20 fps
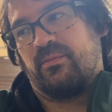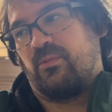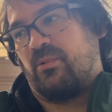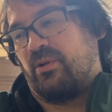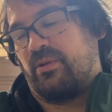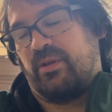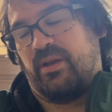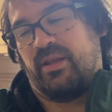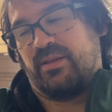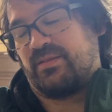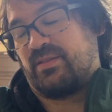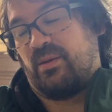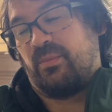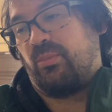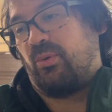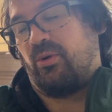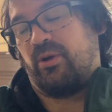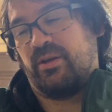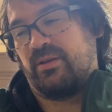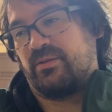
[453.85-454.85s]
at some
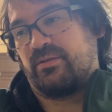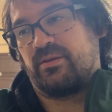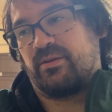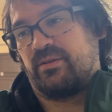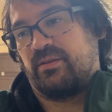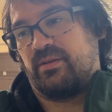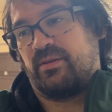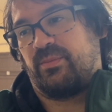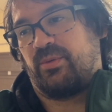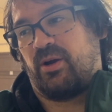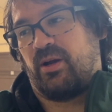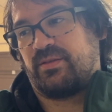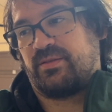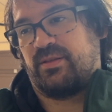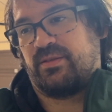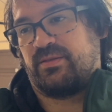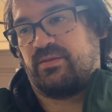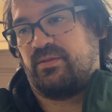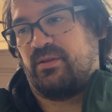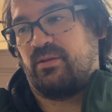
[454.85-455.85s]
point during the
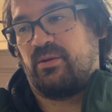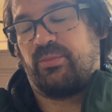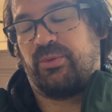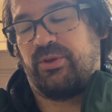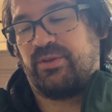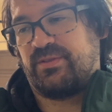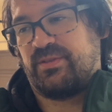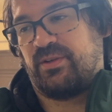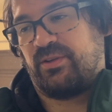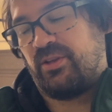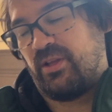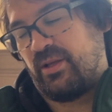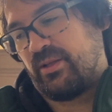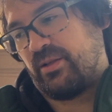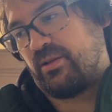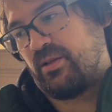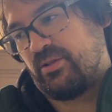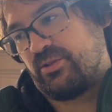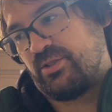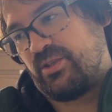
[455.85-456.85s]
process. So they replaced the
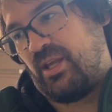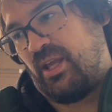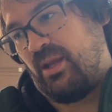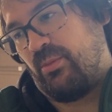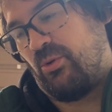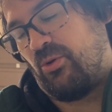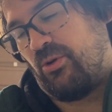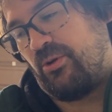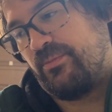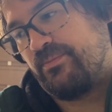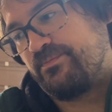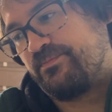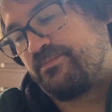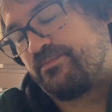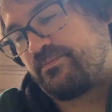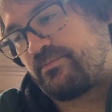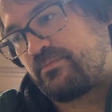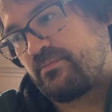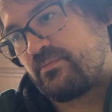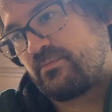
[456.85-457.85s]
clutch cable.
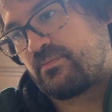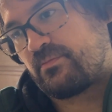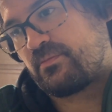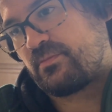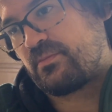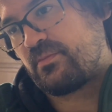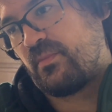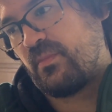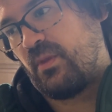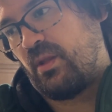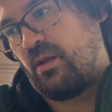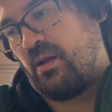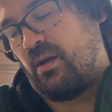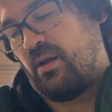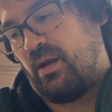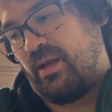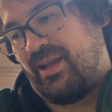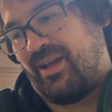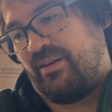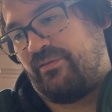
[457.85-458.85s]

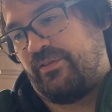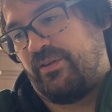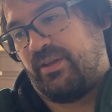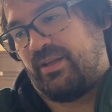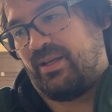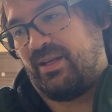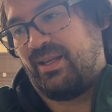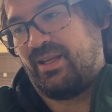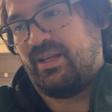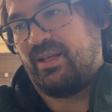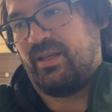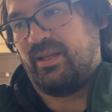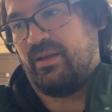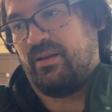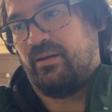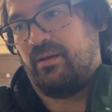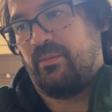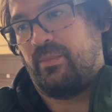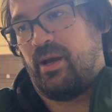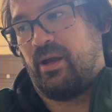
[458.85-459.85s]
I kind of feel like an idiot
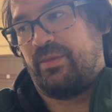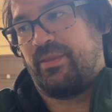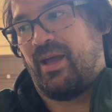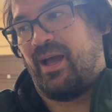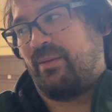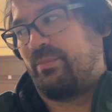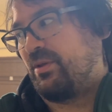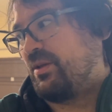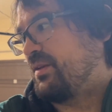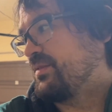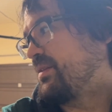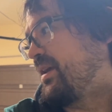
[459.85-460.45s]
about that because I